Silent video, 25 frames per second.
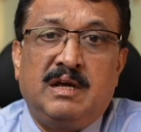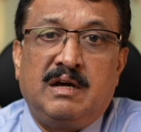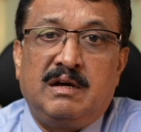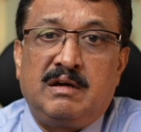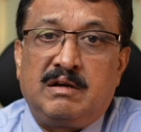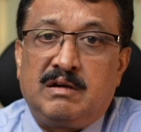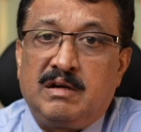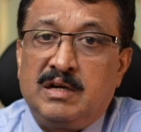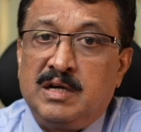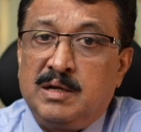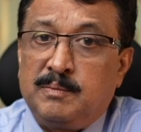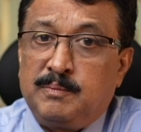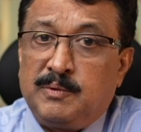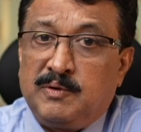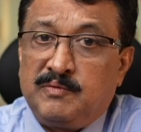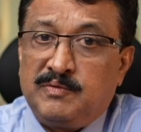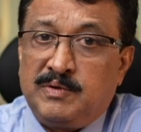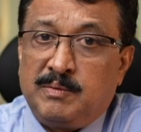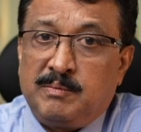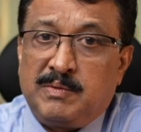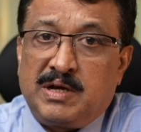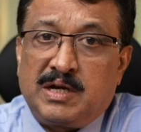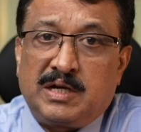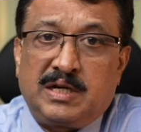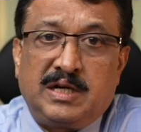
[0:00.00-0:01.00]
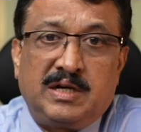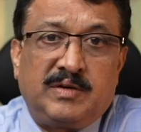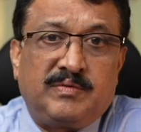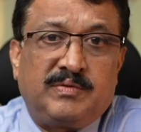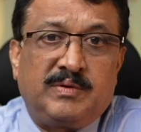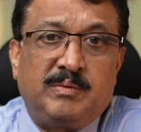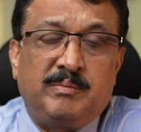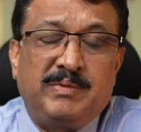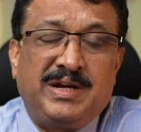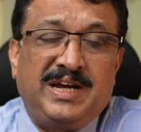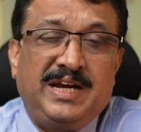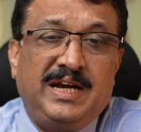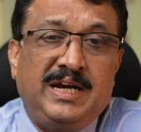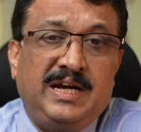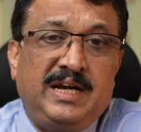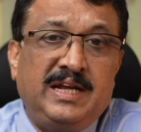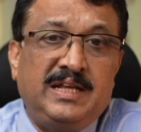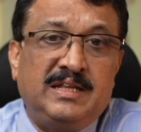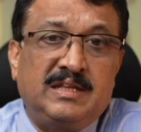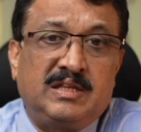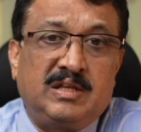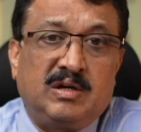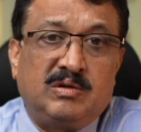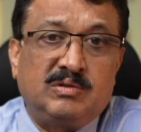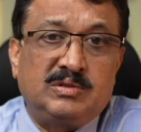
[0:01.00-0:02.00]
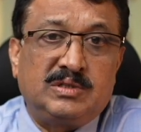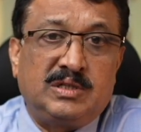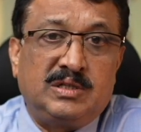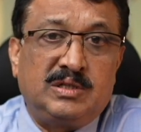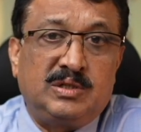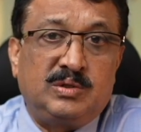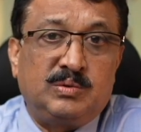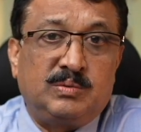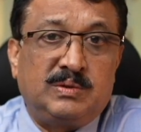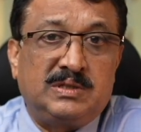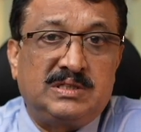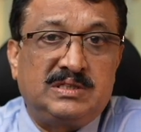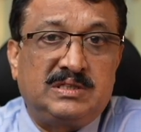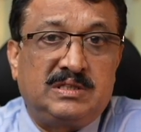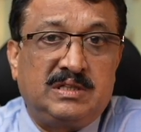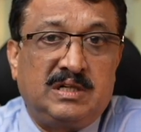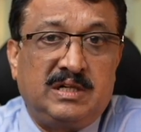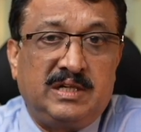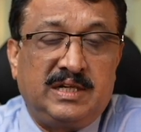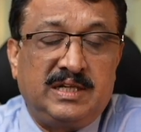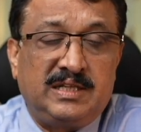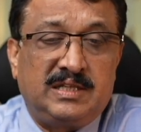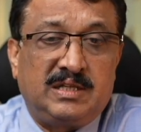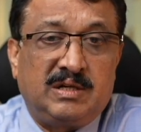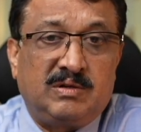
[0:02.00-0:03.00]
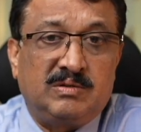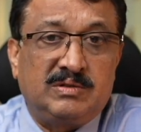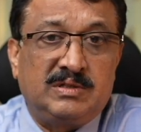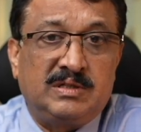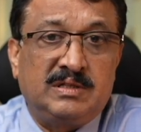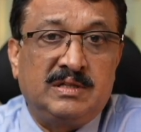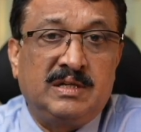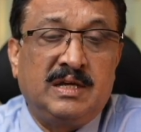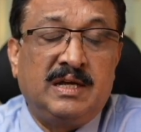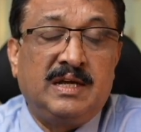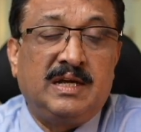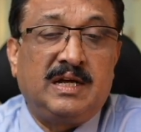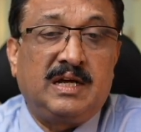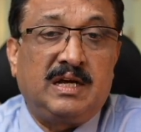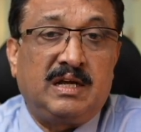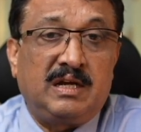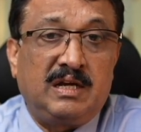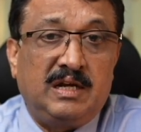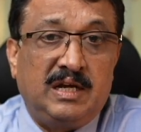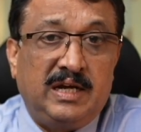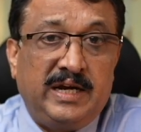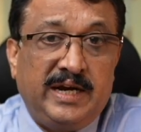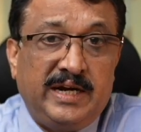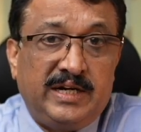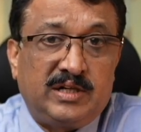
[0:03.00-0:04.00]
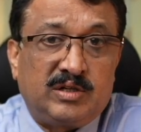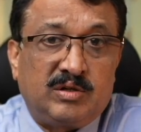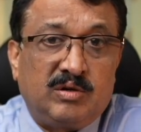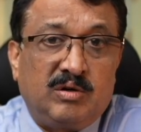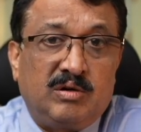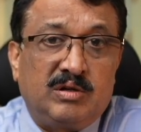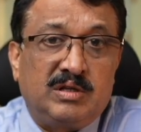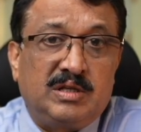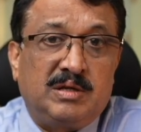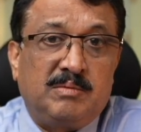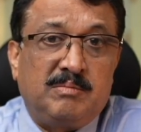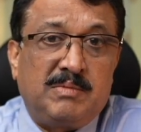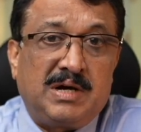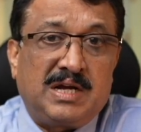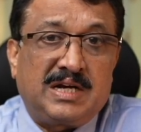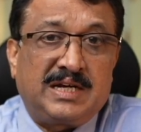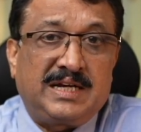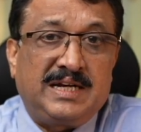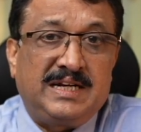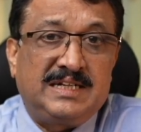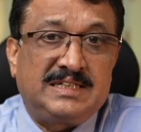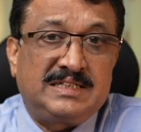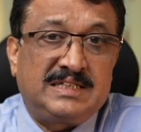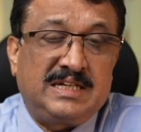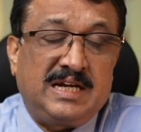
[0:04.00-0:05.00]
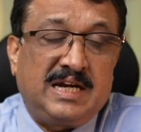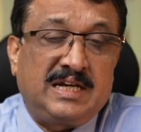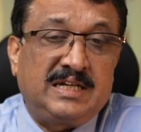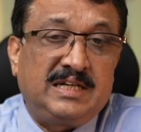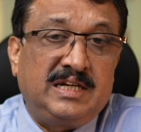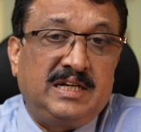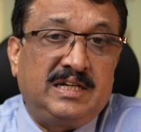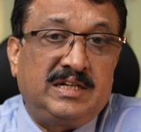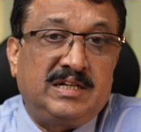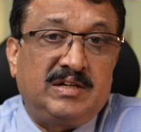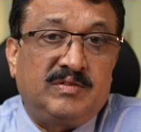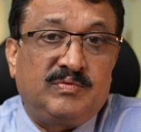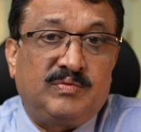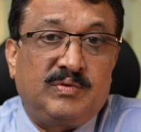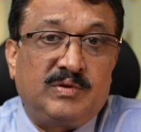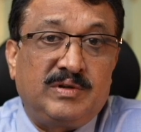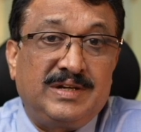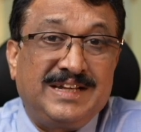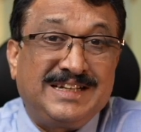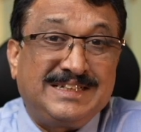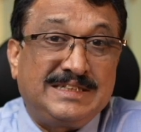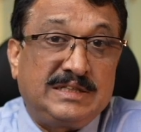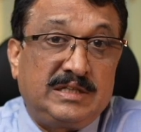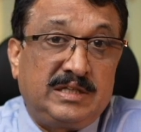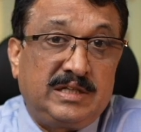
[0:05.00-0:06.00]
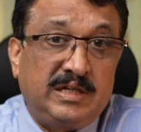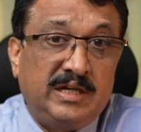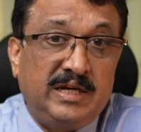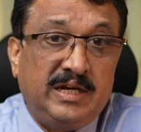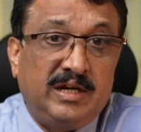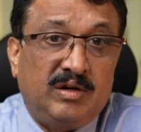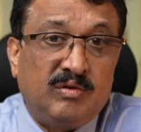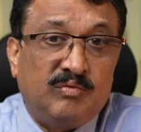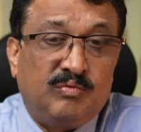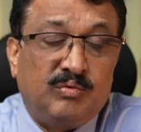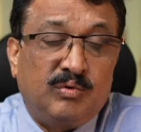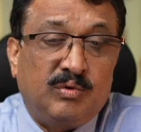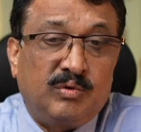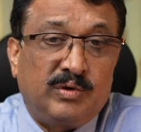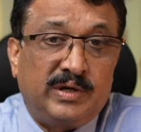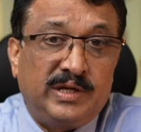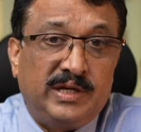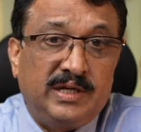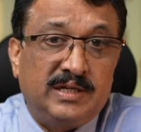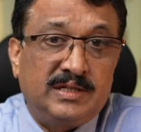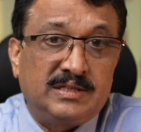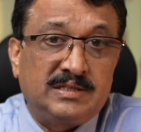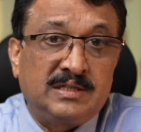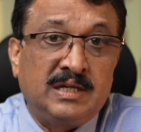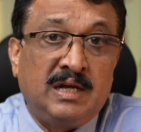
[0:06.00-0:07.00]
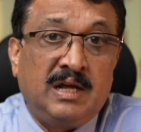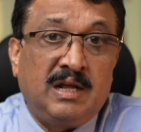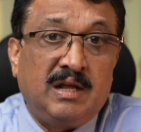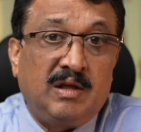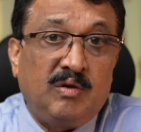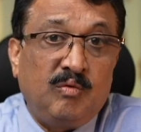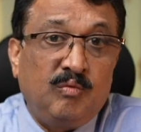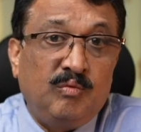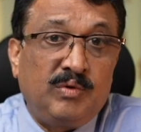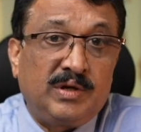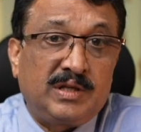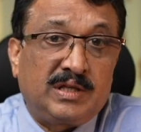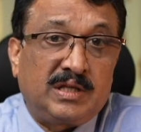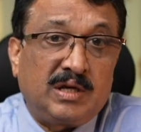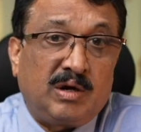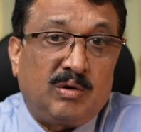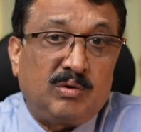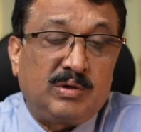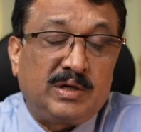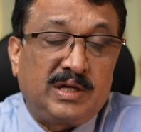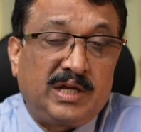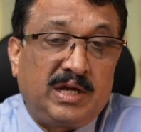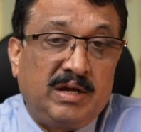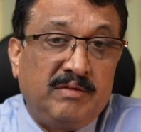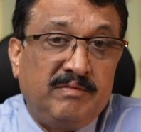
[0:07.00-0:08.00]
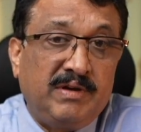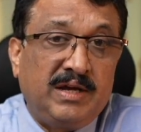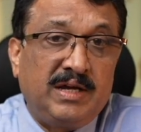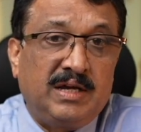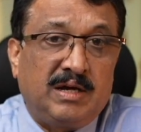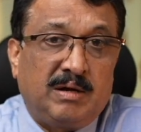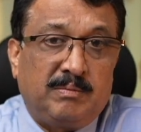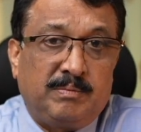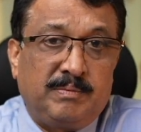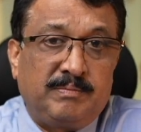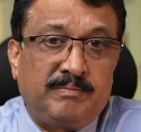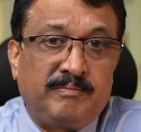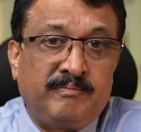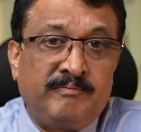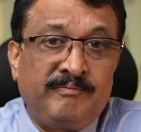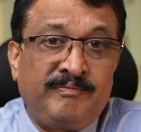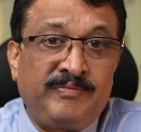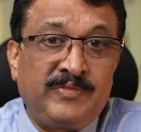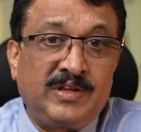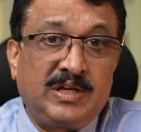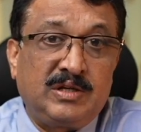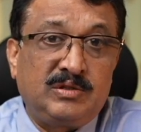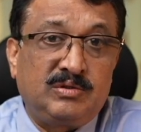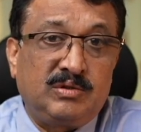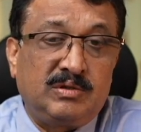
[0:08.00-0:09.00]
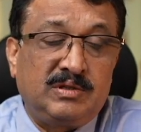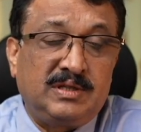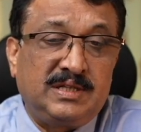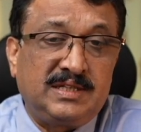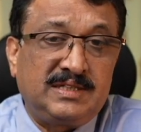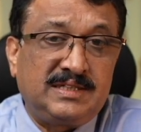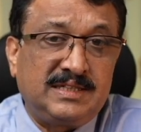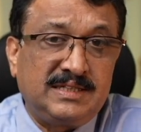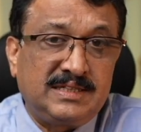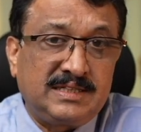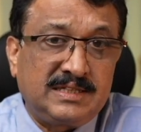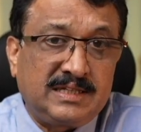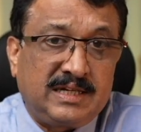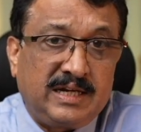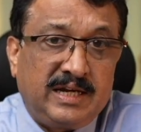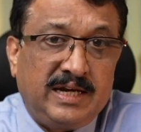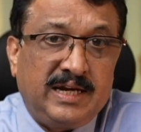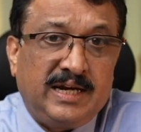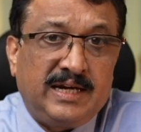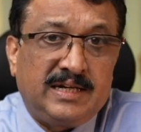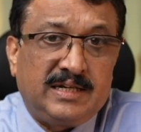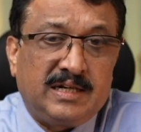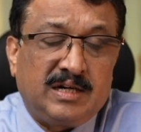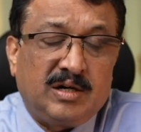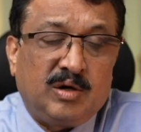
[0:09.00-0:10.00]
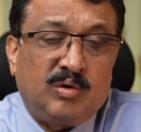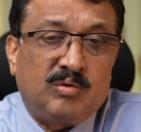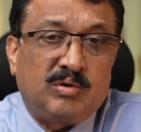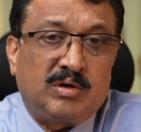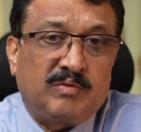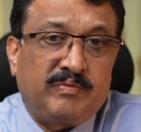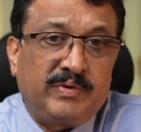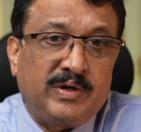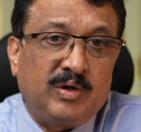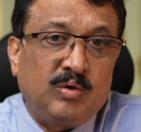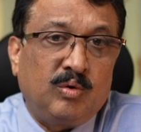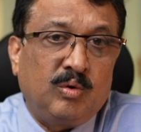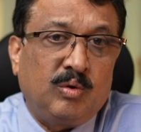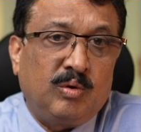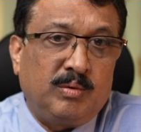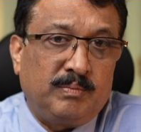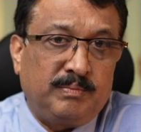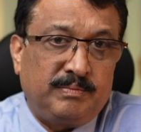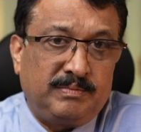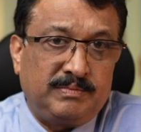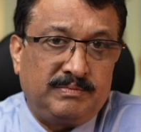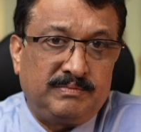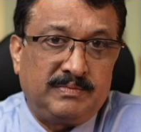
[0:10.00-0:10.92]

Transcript: run up of the market from 18,000 towards 30,000. Later on, the market stagnated for next three to four years without giving up. So this is created out of an hope.